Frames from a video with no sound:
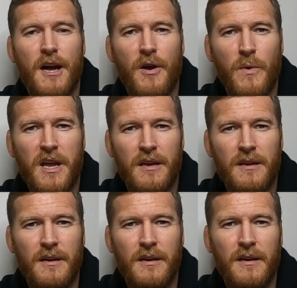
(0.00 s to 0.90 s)
And we
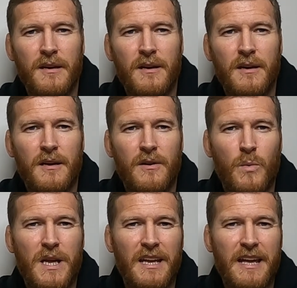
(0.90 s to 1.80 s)
can
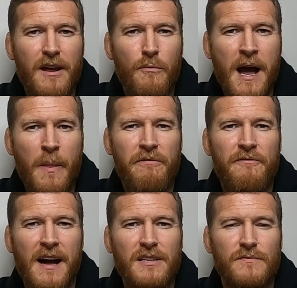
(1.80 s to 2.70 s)
get around the
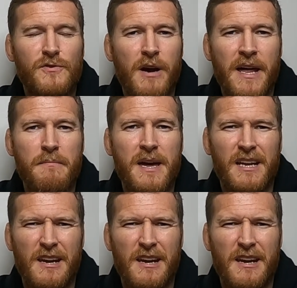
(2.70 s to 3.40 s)
fact of trying to make